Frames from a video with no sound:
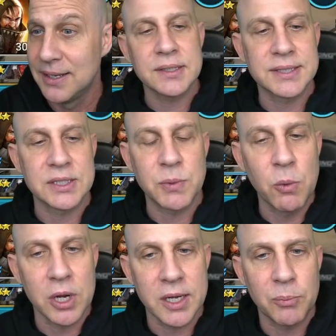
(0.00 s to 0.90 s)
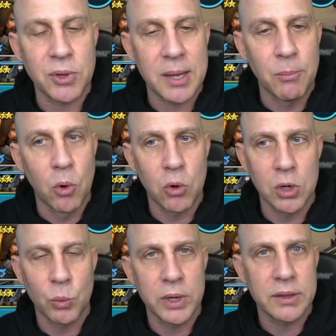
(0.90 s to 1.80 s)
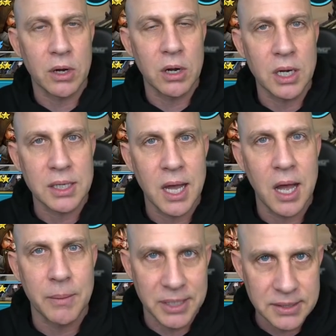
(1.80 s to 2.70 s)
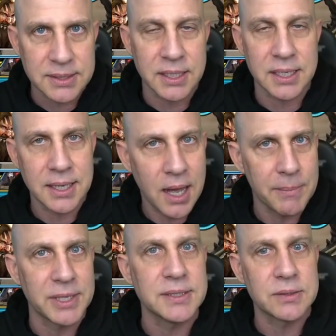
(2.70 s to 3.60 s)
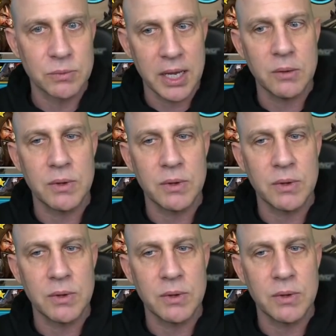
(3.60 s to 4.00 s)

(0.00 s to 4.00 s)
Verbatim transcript: Since we wanted to play more with our uncommons and commons, right?